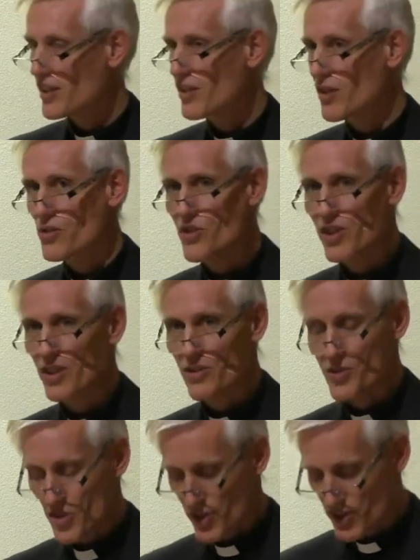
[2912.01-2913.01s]
though
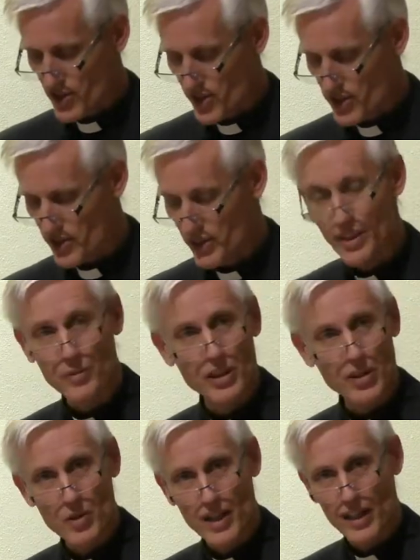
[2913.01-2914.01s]
skills are certainly
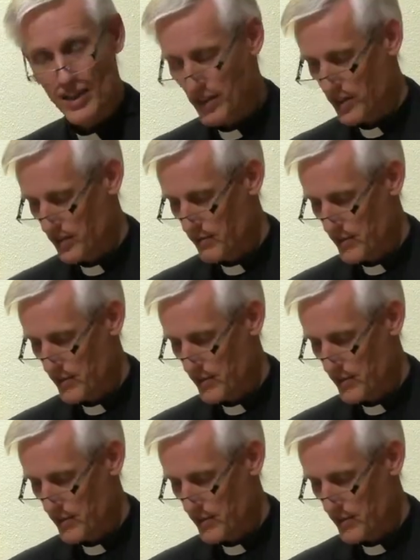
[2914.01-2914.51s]
required.